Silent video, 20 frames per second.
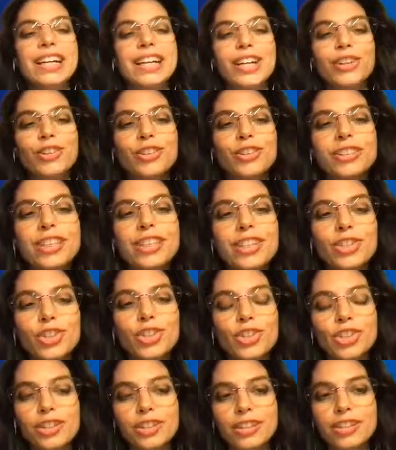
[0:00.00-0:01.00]

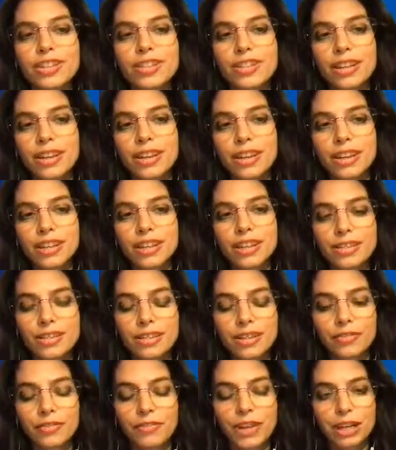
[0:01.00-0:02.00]
conditions
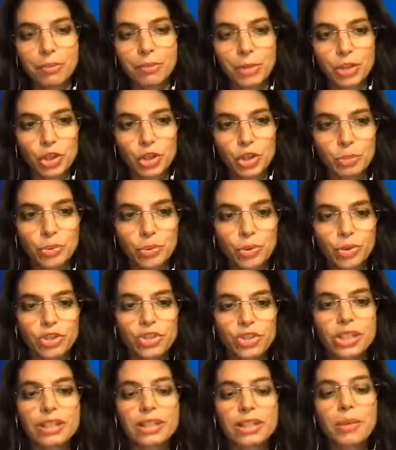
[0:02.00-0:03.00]
is very much
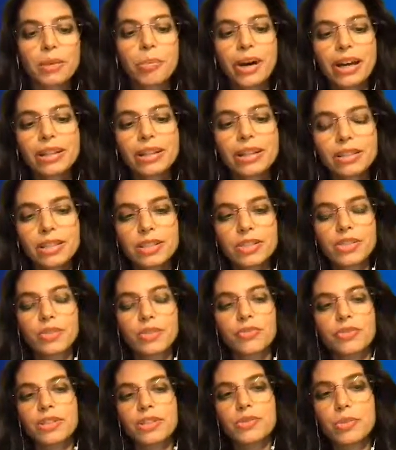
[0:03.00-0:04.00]
important. The partners
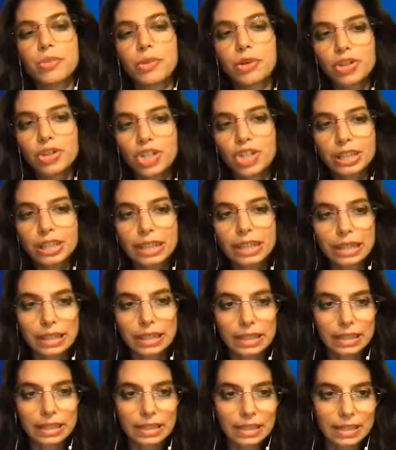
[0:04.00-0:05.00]
of this project
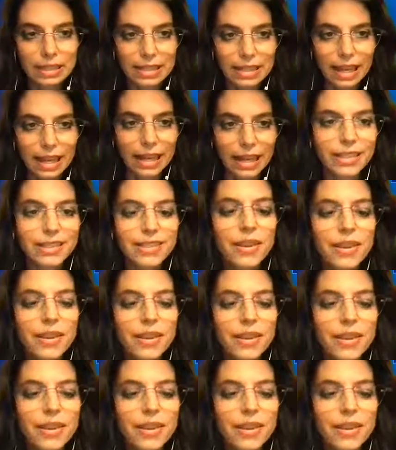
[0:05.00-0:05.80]
are in this slide.